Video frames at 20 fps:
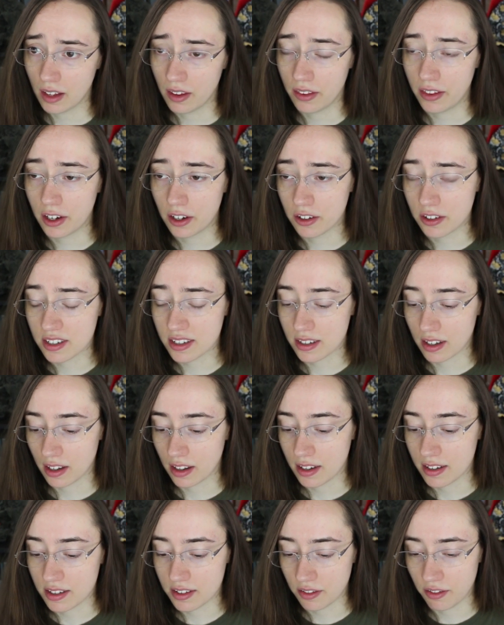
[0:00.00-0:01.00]
there's
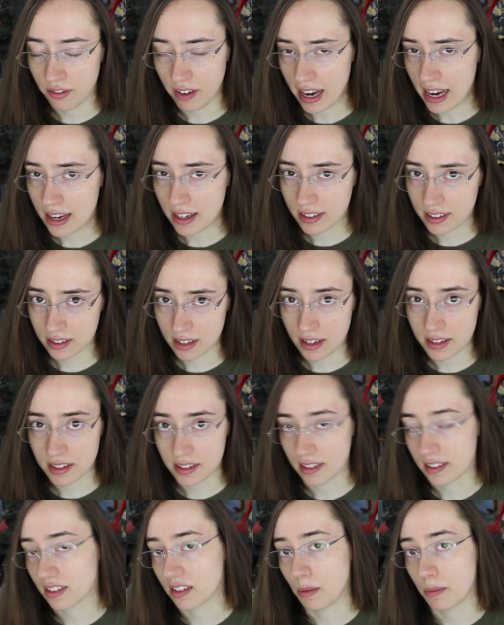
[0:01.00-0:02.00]
this vague sense
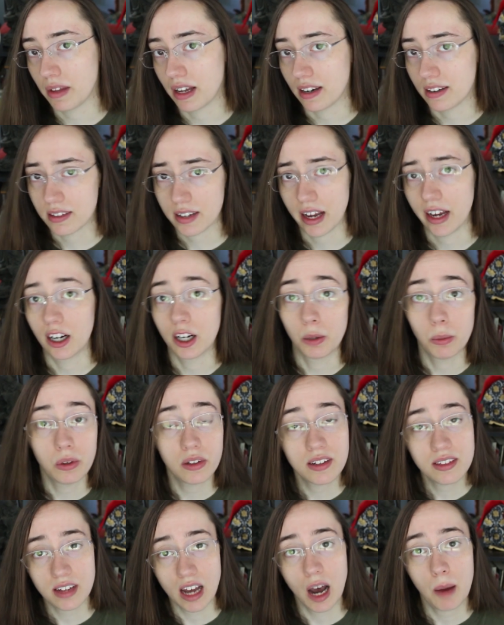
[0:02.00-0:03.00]
that something
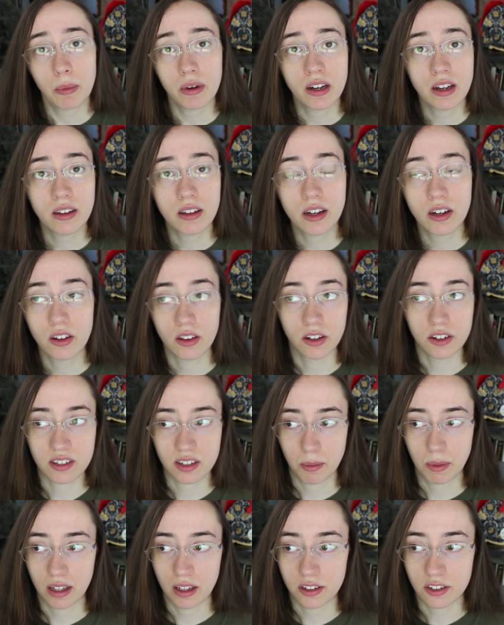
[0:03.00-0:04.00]
terrible is happening there. There's
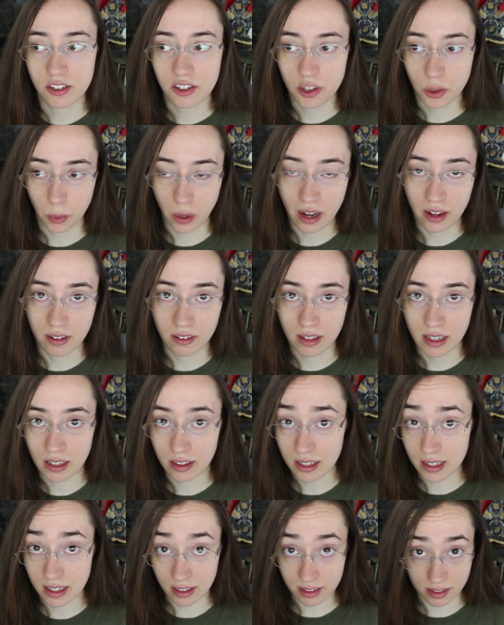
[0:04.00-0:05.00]
something that's
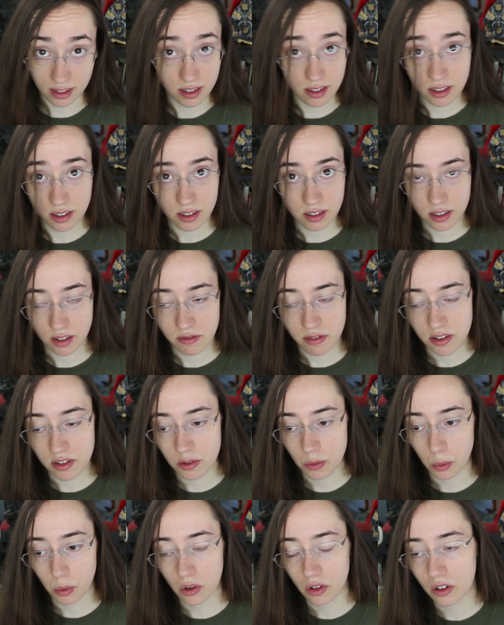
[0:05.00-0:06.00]
threatening the existence of
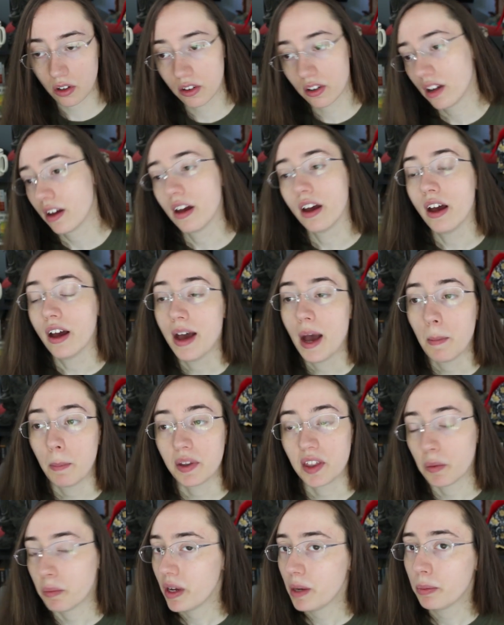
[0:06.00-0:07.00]
this world.
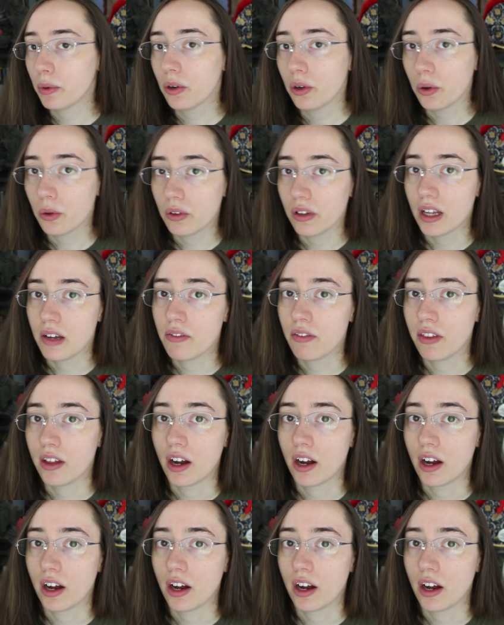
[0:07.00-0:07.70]
But the people who live